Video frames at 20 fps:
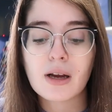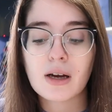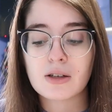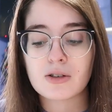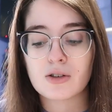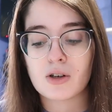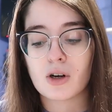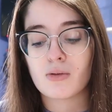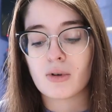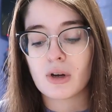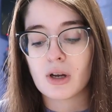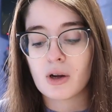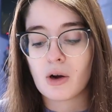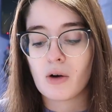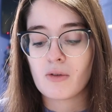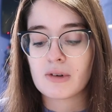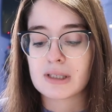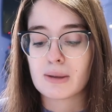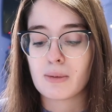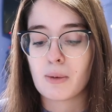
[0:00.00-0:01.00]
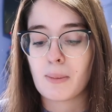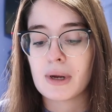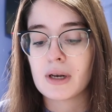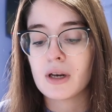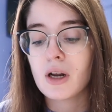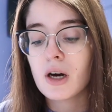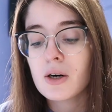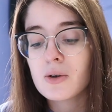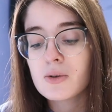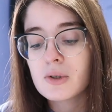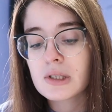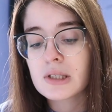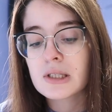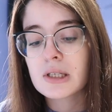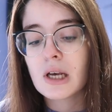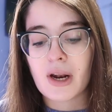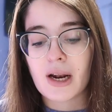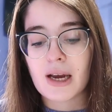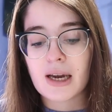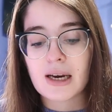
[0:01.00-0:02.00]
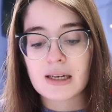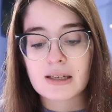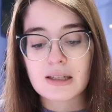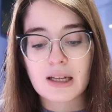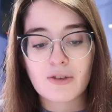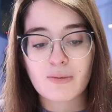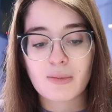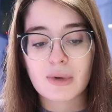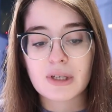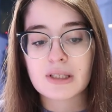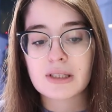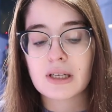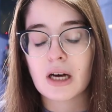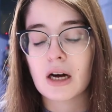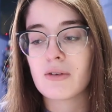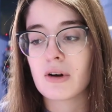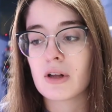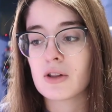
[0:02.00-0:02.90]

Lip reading: I started reading over some of my notes that I had left myself.